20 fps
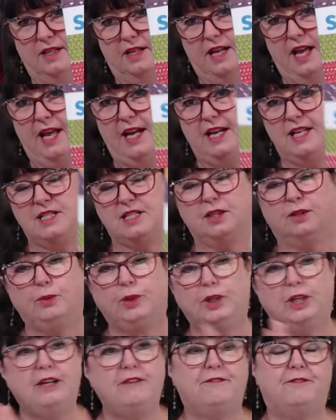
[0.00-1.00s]
and it's
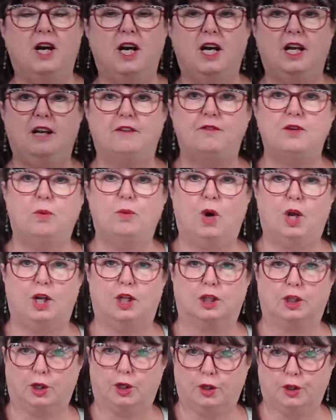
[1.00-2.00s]
really fun if you want to
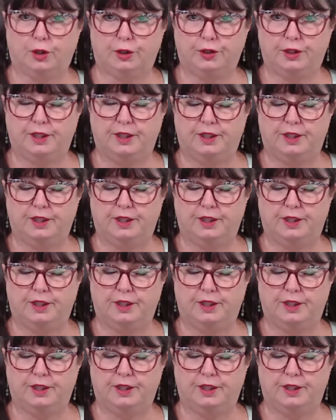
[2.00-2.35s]
learn